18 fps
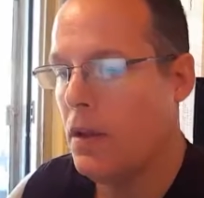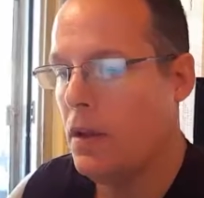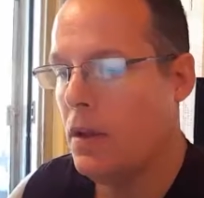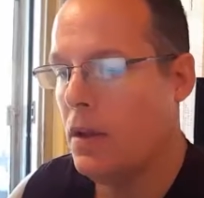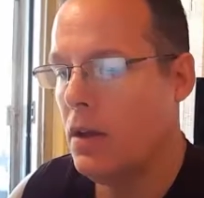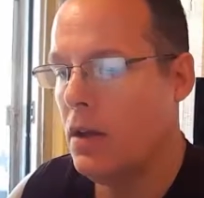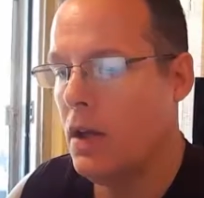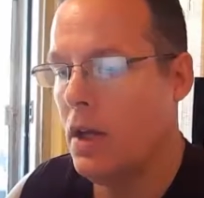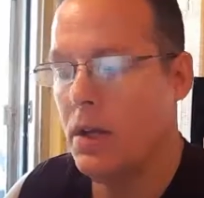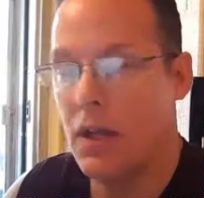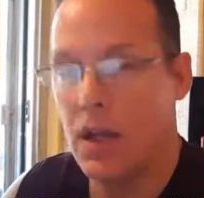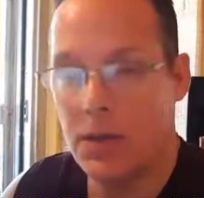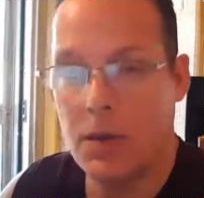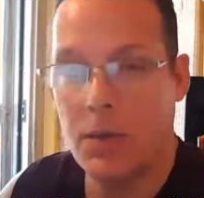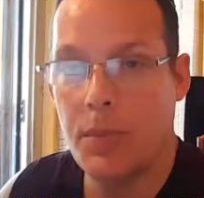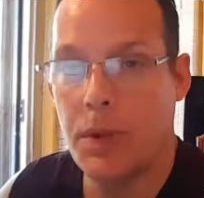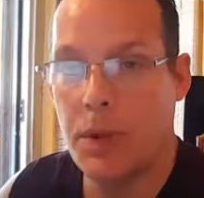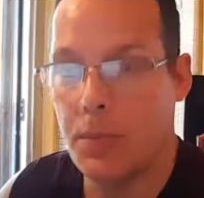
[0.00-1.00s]
and
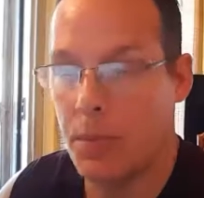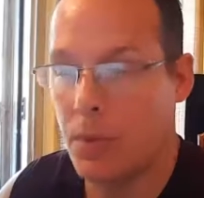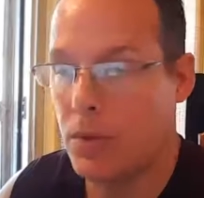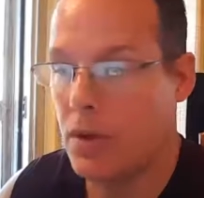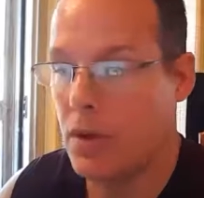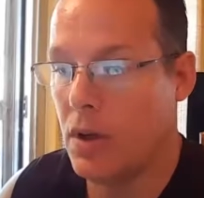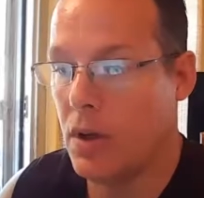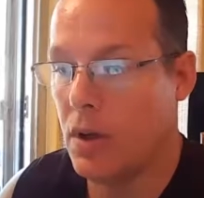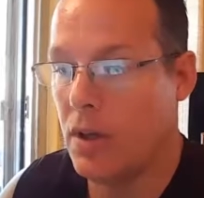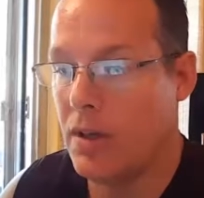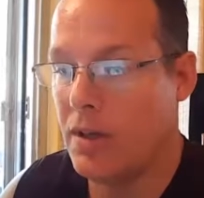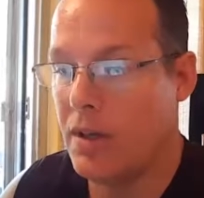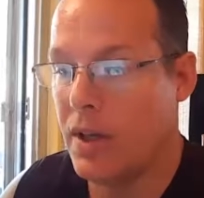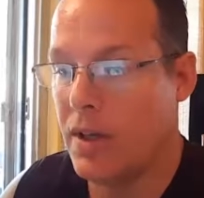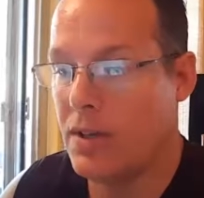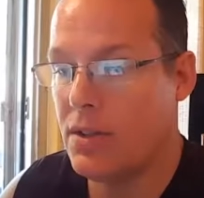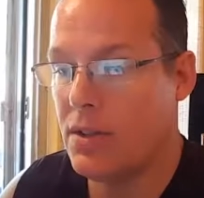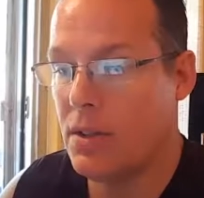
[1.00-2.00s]
other people
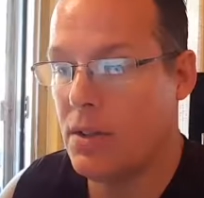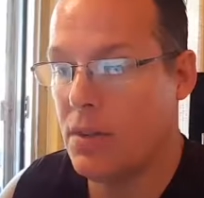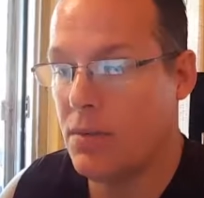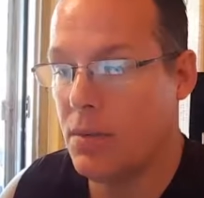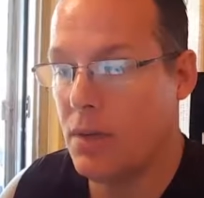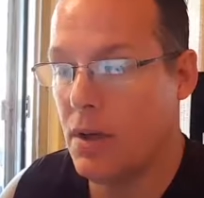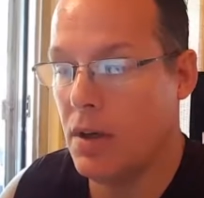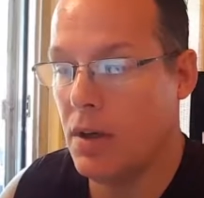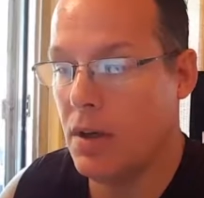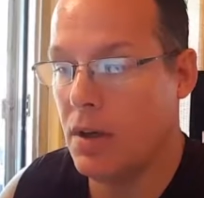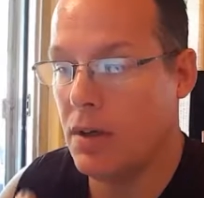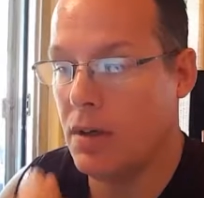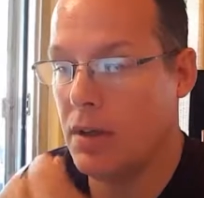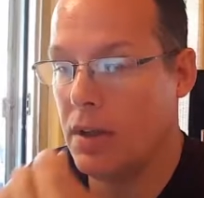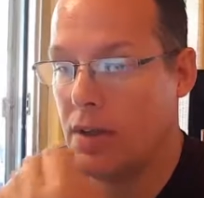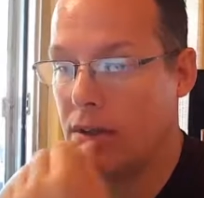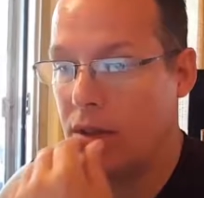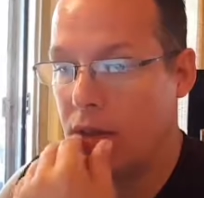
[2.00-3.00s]
deaths,
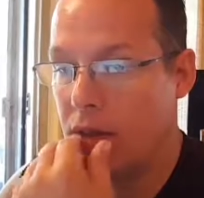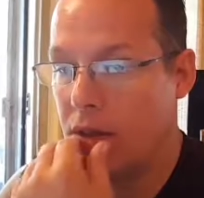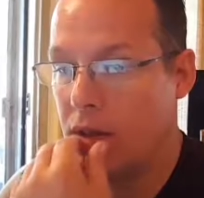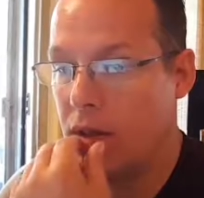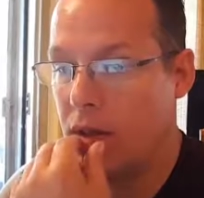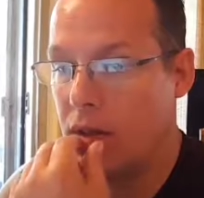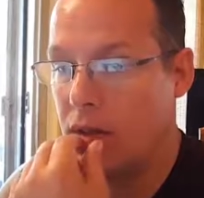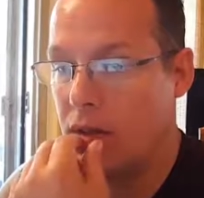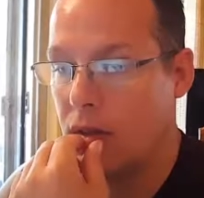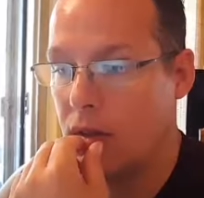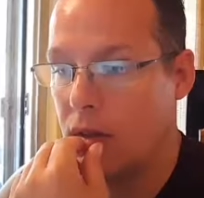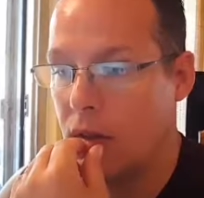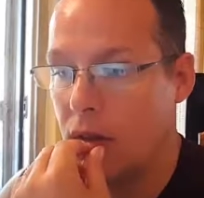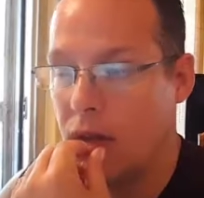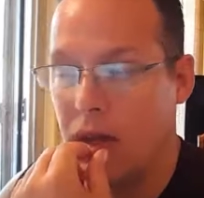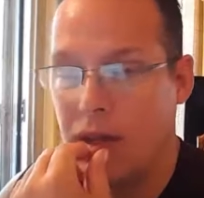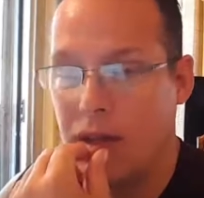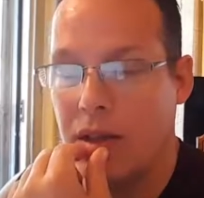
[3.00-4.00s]
listen, you need to
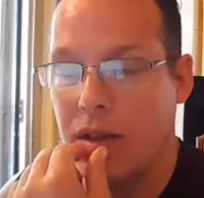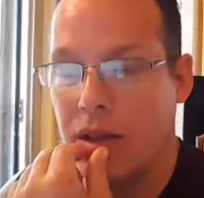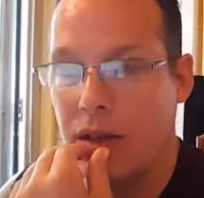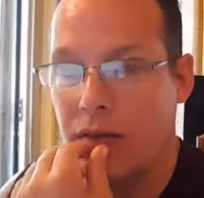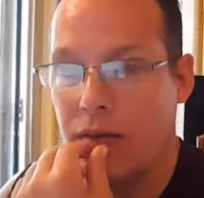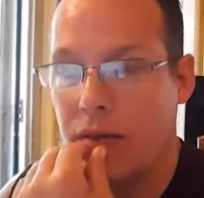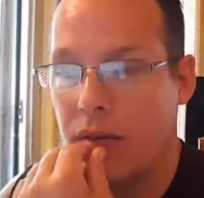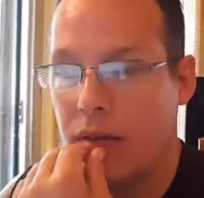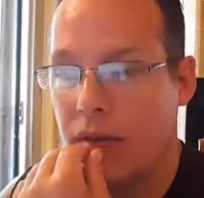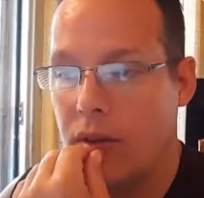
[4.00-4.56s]
look into them.